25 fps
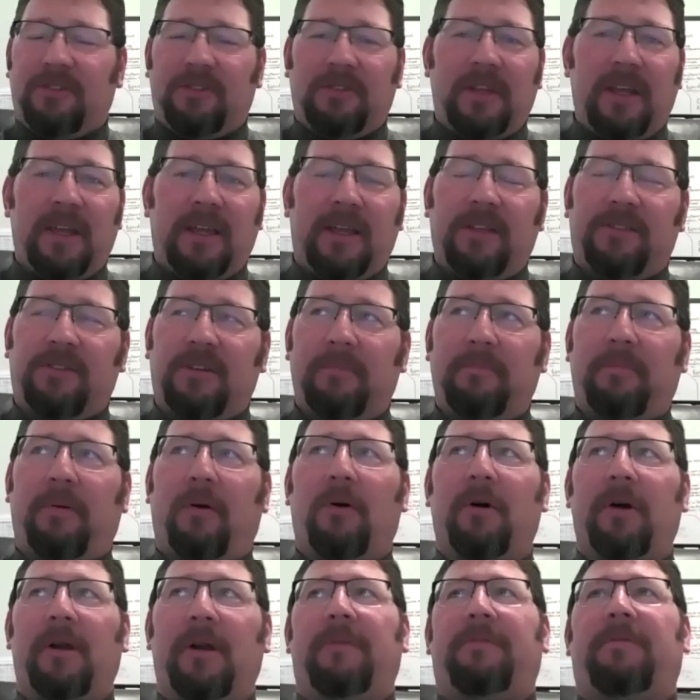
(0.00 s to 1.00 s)
think it's
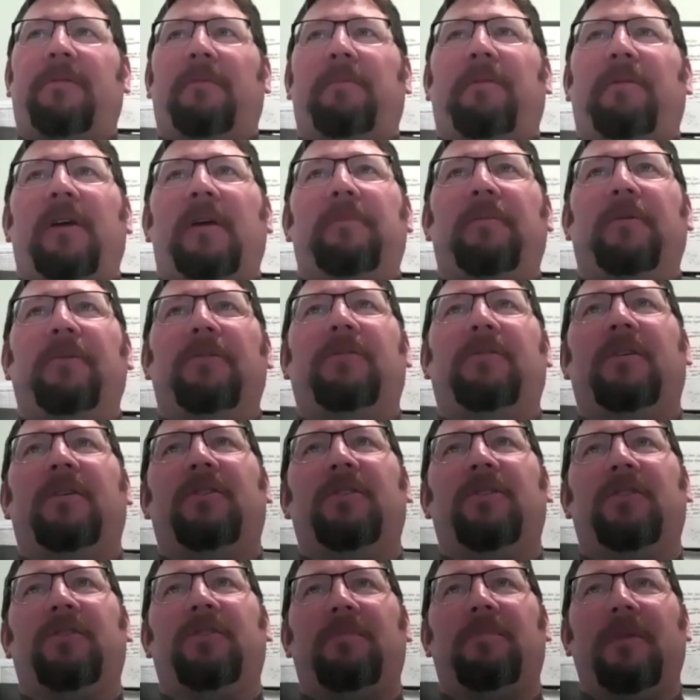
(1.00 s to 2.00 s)
important for people to
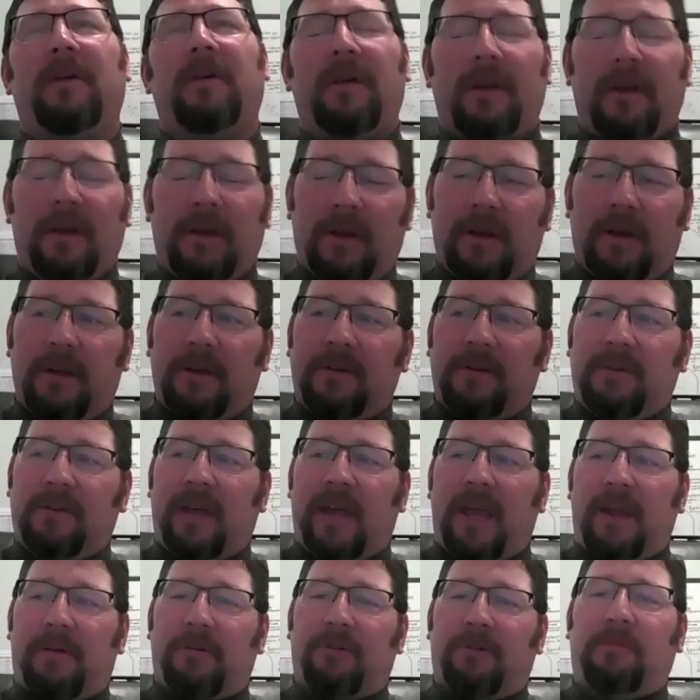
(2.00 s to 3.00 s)
just
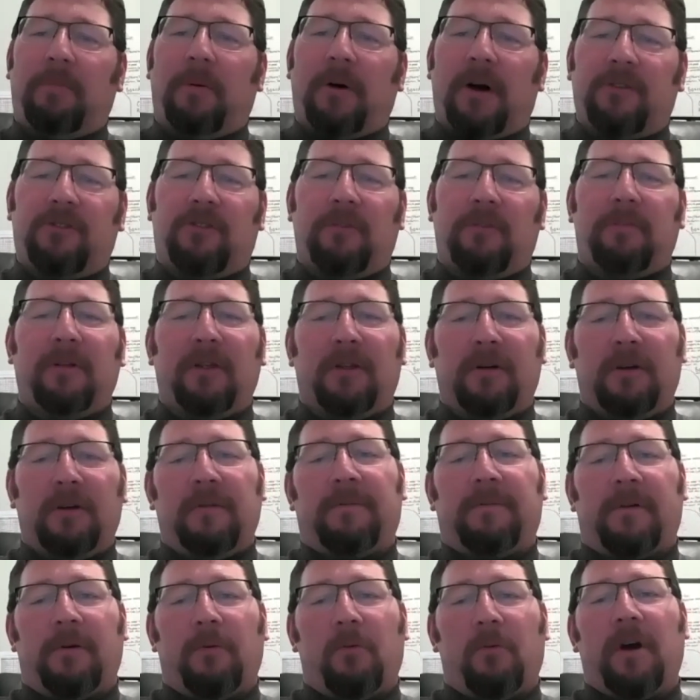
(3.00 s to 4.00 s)
take responsibility
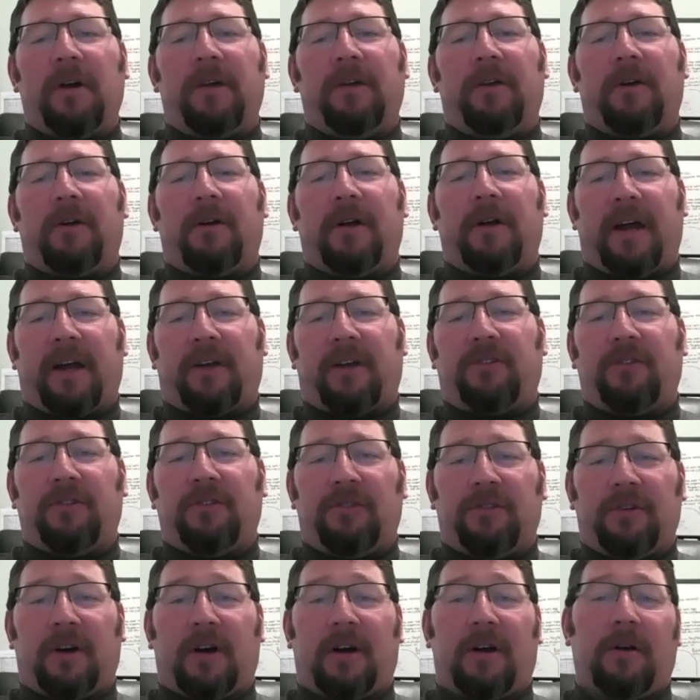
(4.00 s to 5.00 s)
for what your
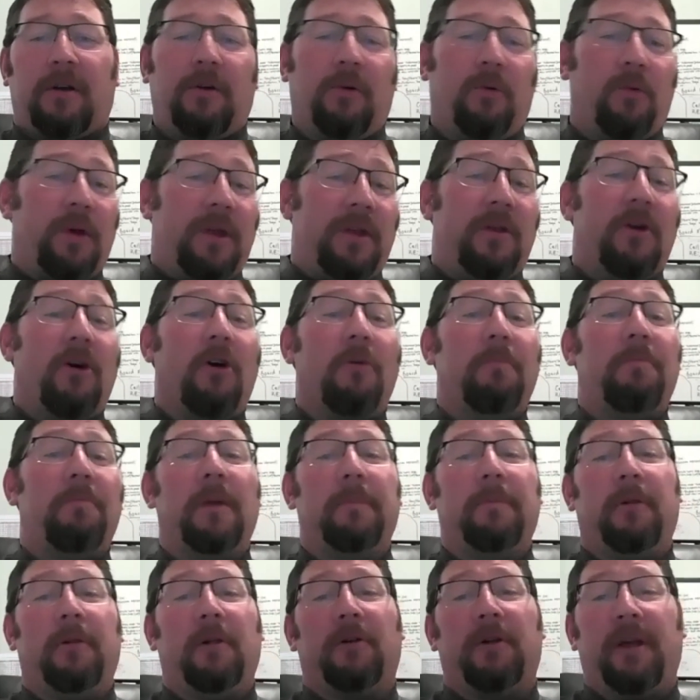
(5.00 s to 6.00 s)
actions are. We know
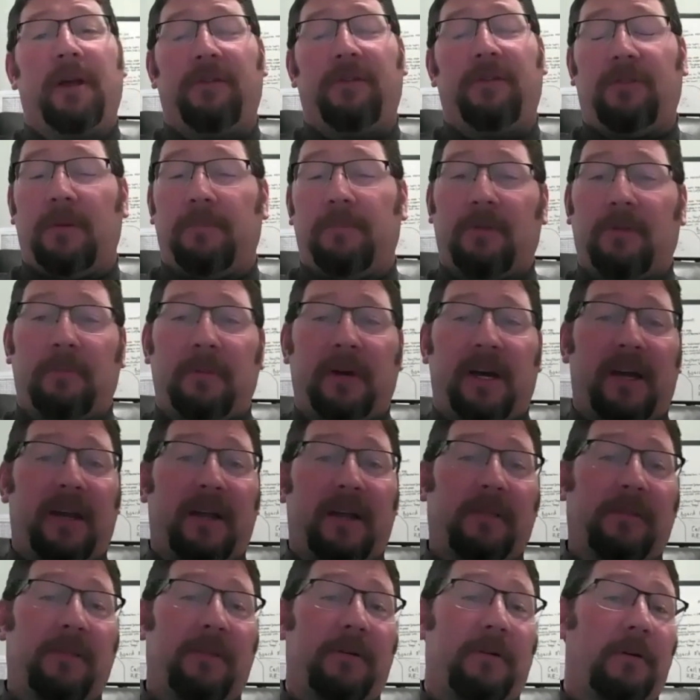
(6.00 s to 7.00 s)
people are
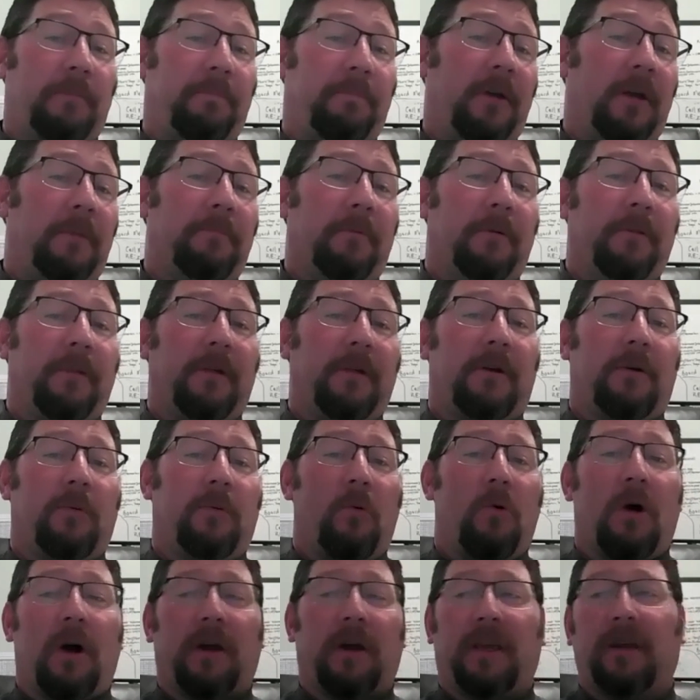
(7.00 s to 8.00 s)
asymptomatic. There are people that are
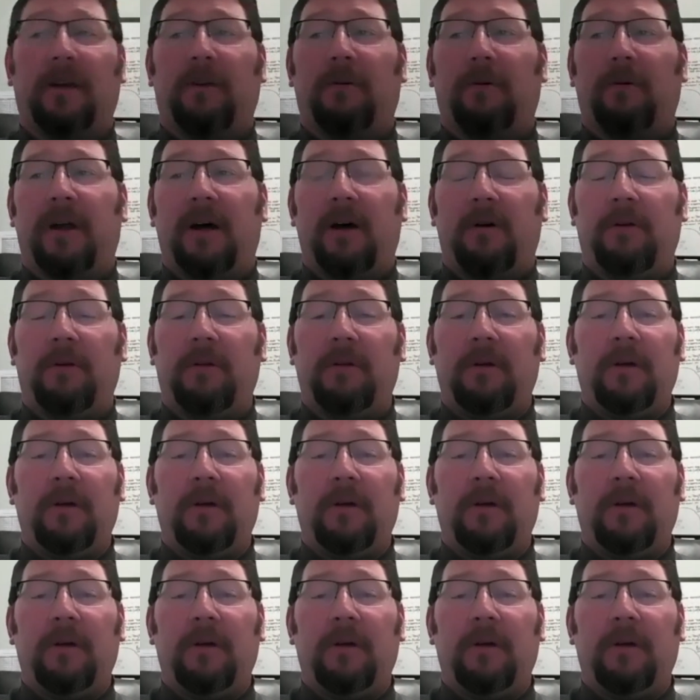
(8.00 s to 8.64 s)
walking around